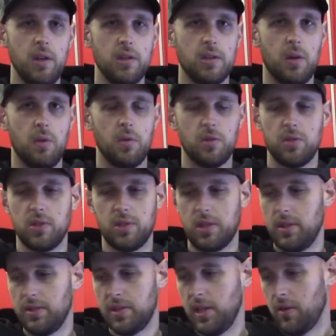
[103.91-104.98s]
So we're just
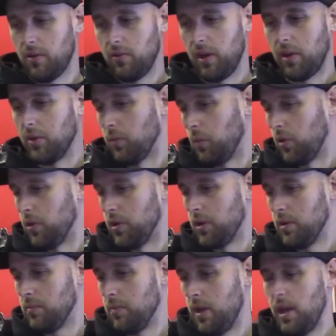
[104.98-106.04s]
gonna take regular water